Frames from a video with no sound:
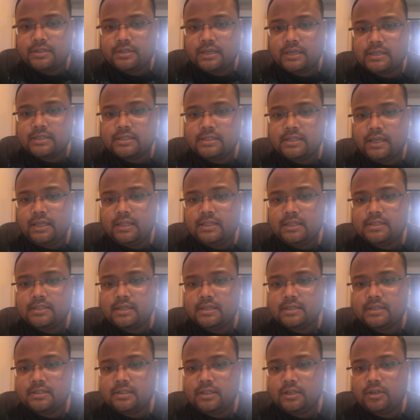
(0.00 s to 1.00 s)

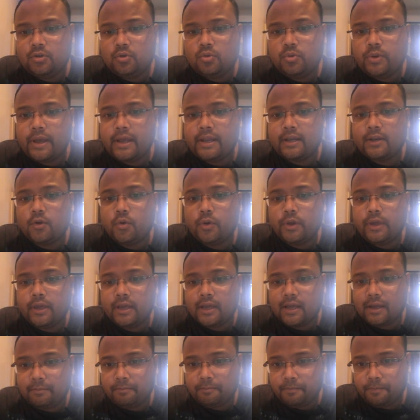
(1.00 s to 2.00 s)
1662 and going
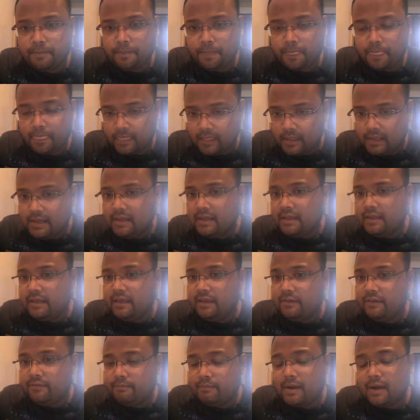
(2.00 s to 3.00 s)
up,
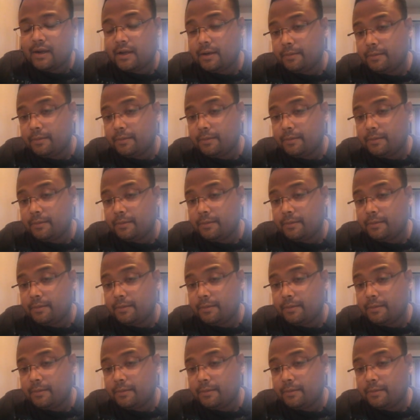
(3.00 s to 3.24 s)
If market